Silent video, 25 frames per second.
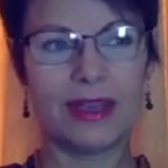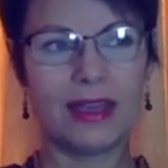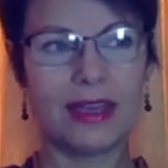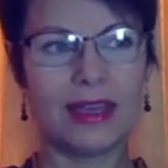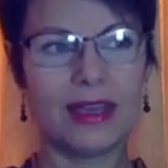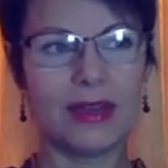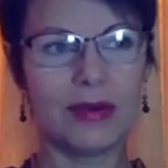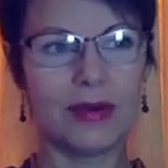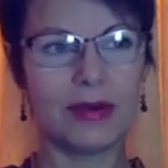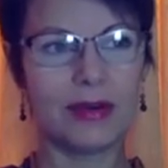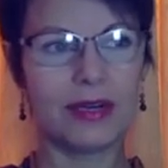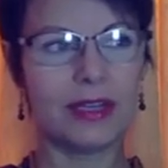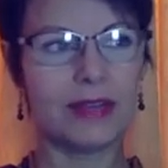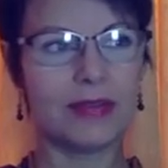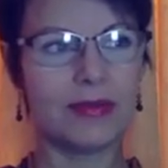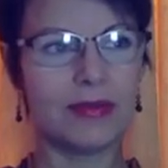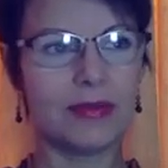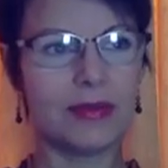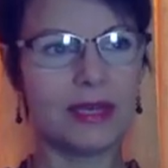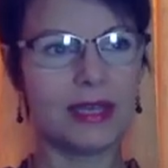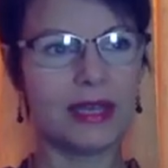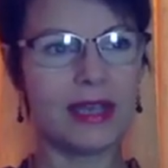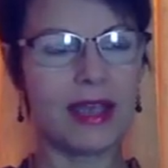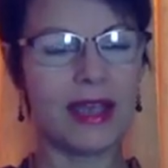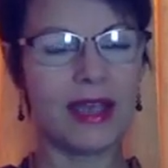Or if
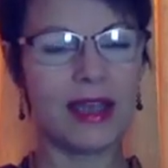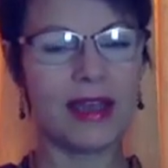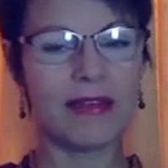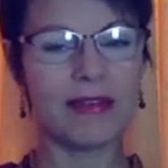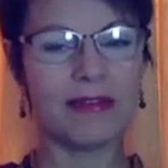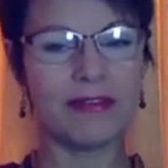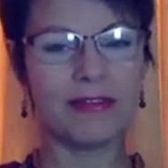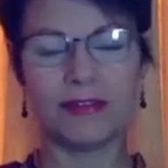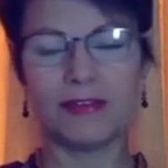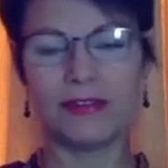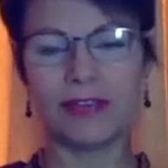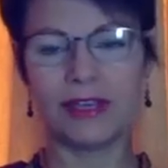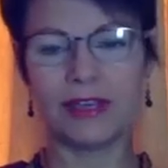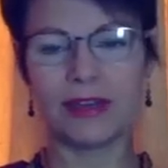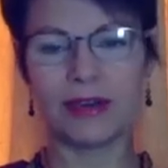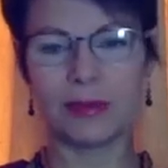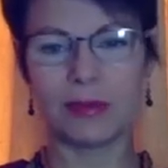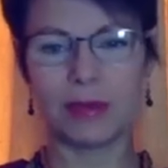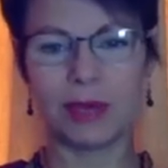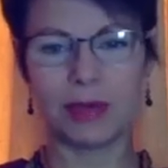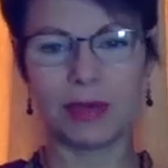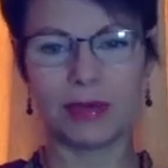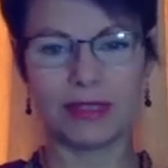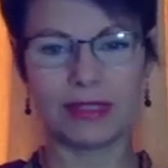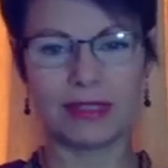we have fear
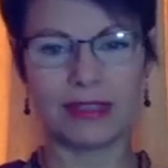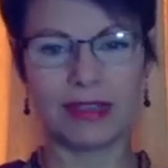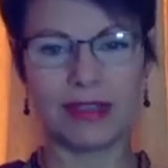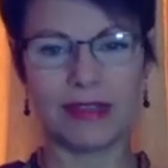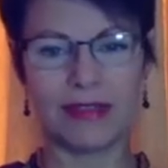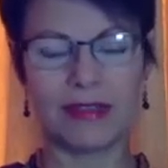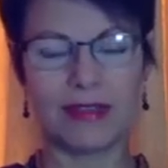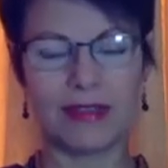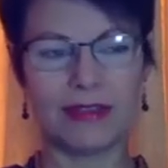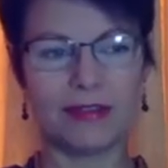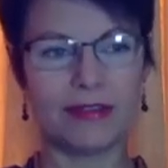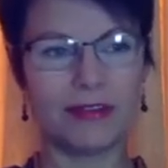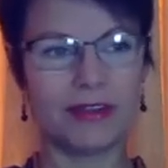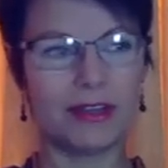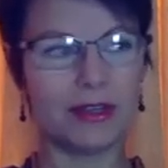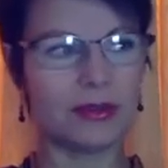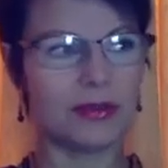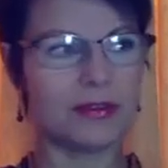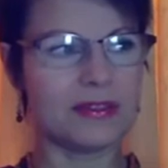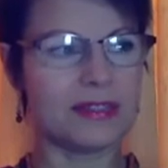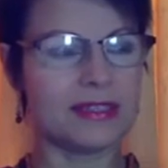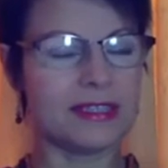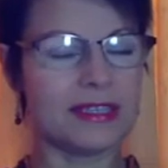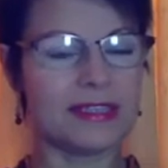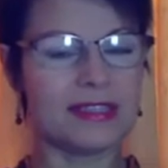about something, fear of
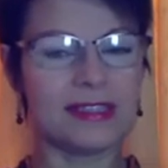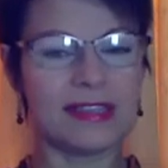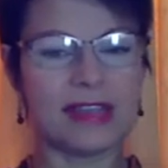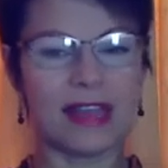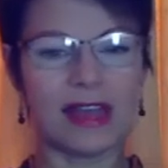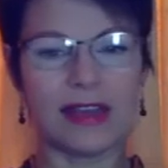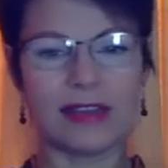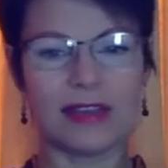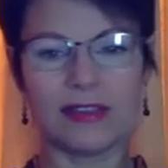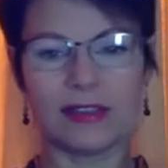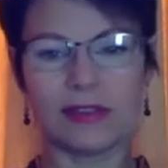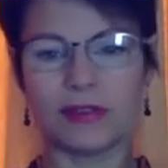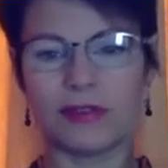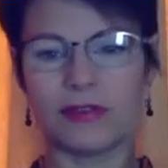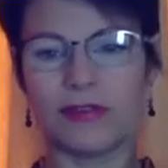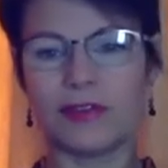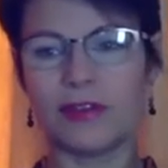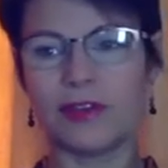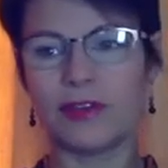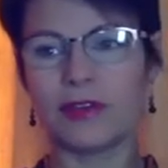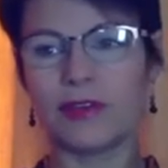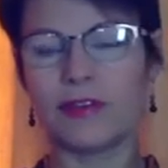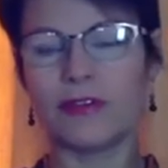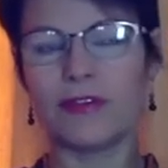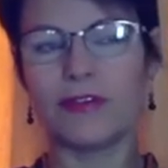success or
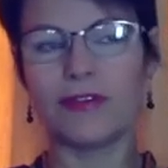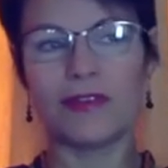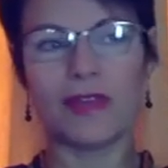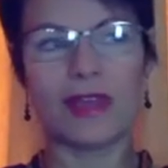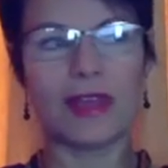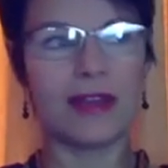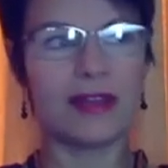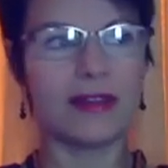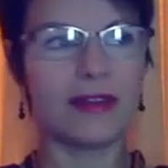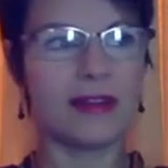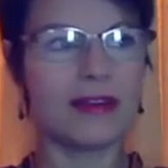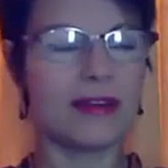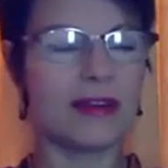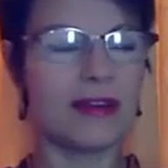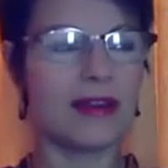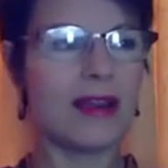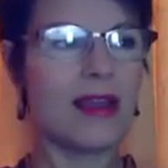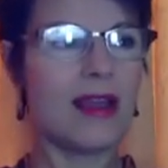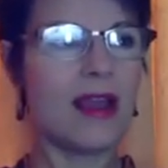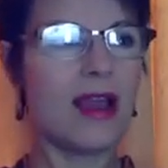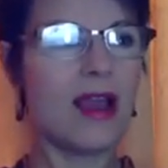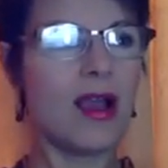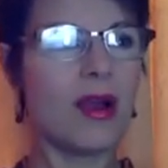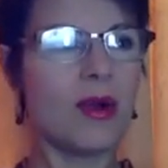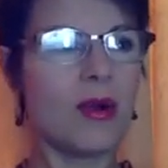fear of failure
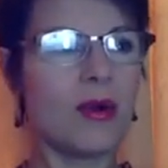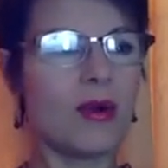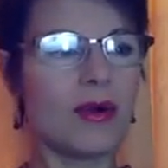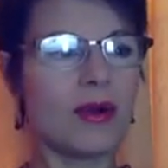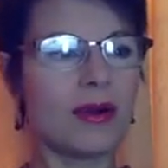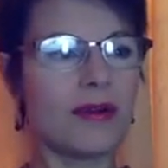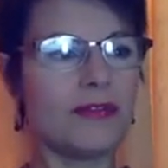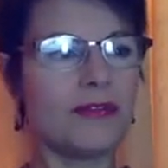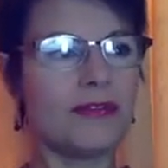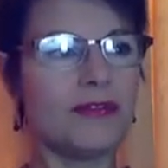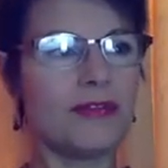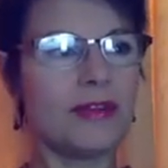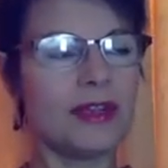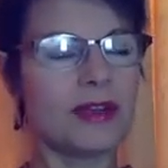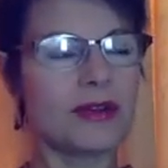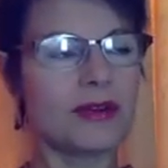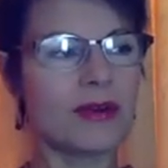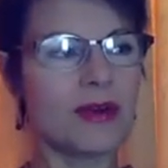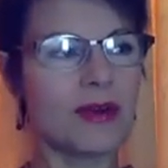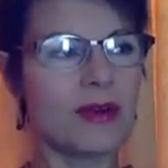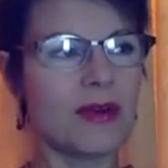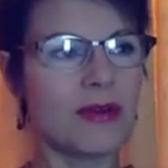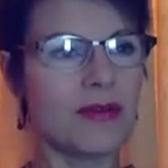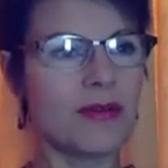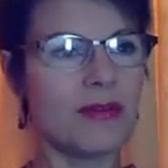or fear
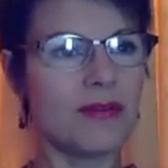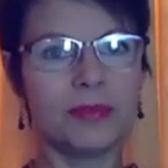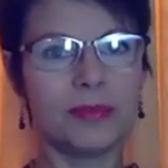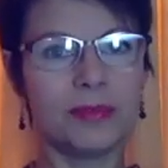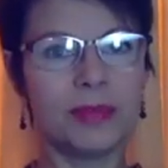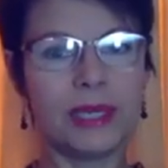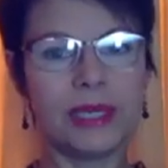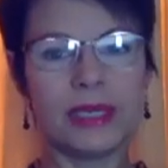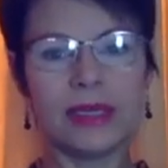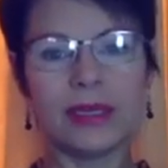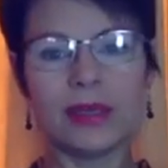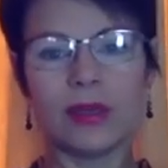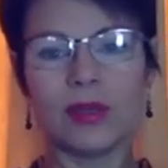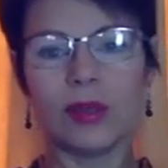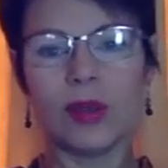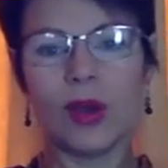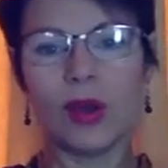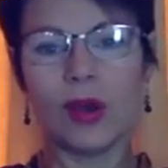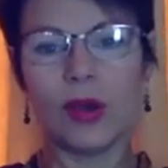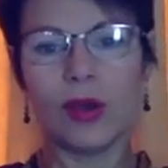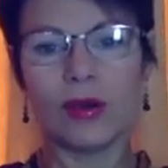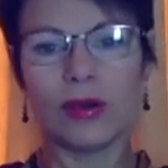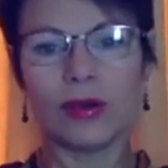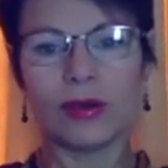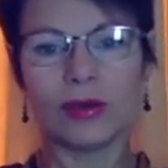of being
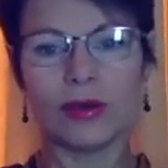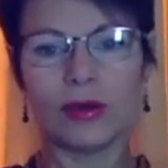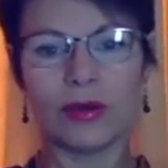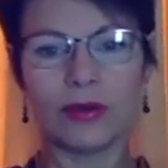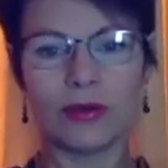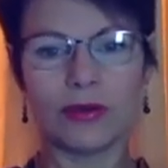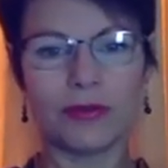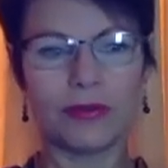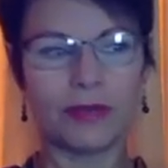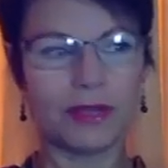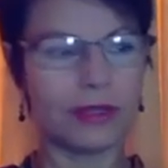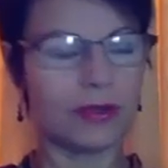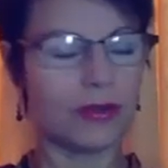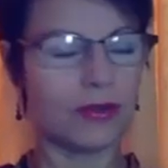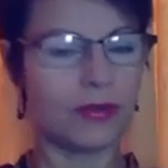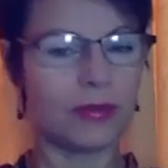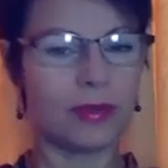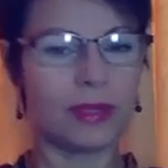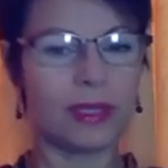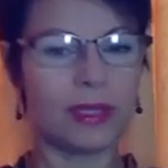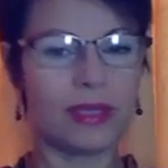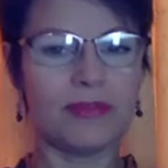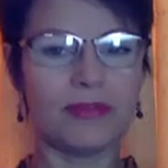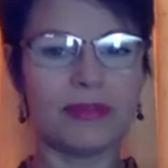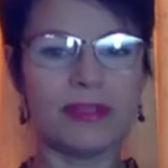alone or fear of
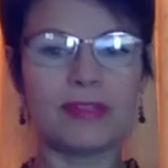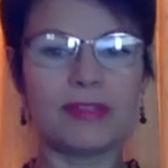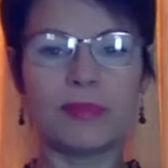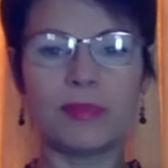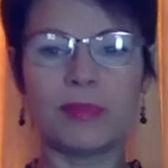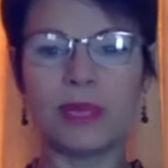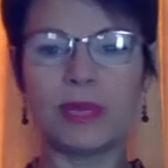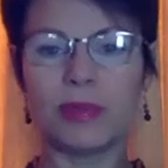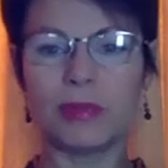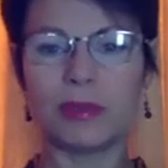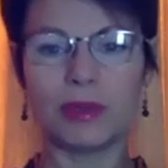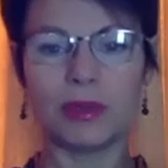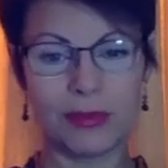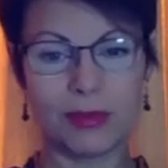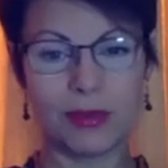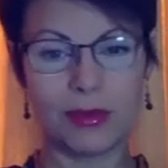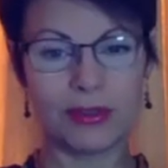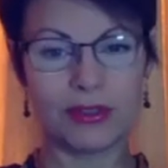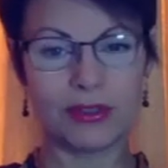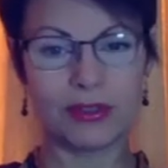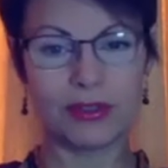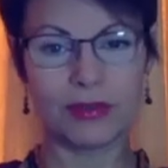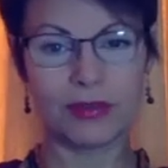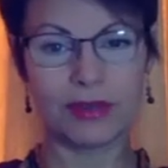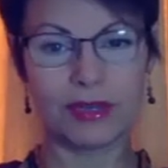being with people,
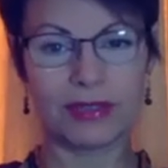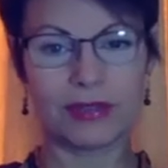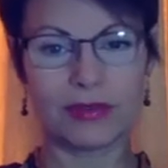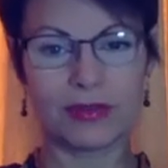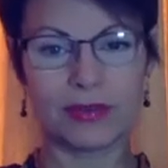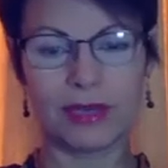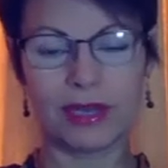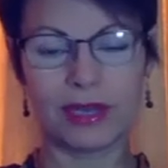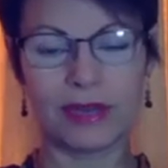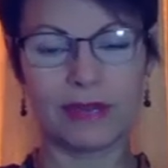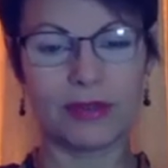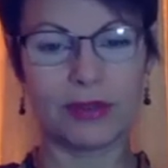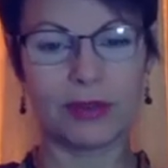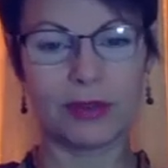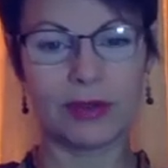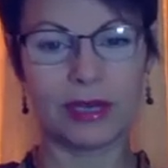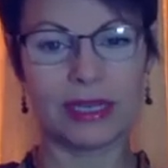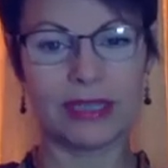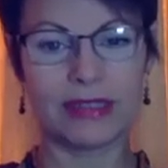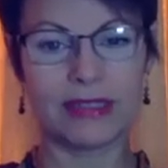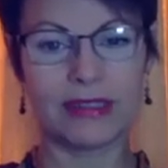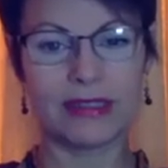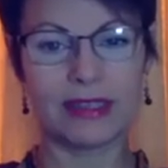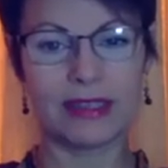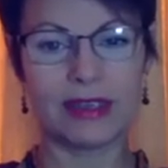most of us, we have no
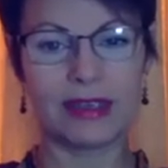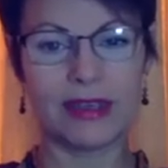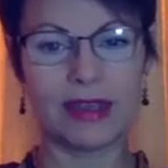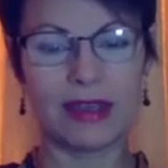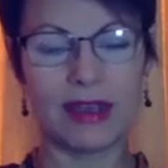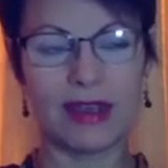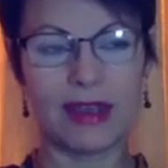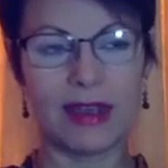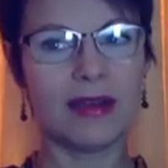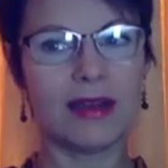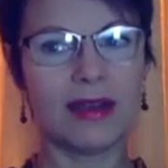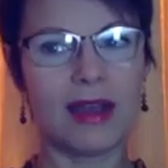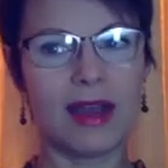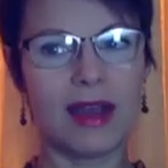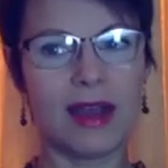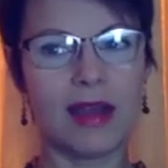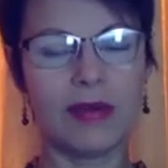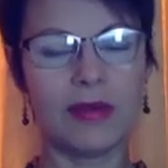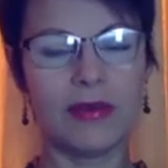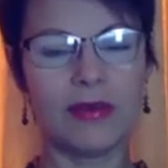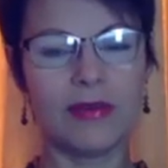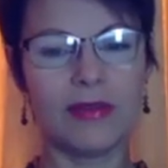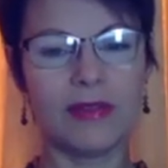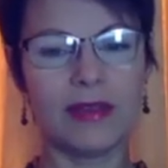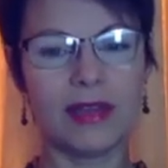idea
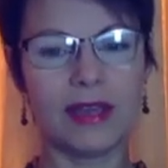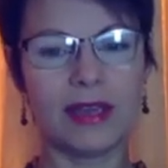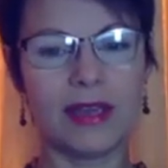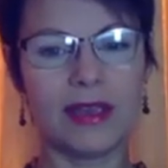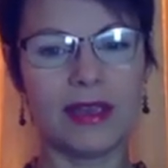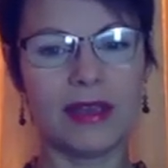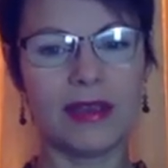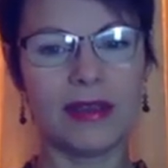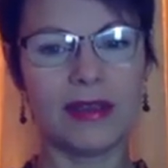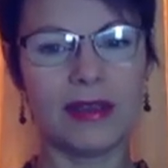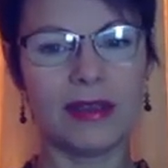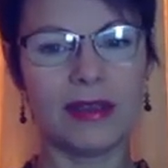how they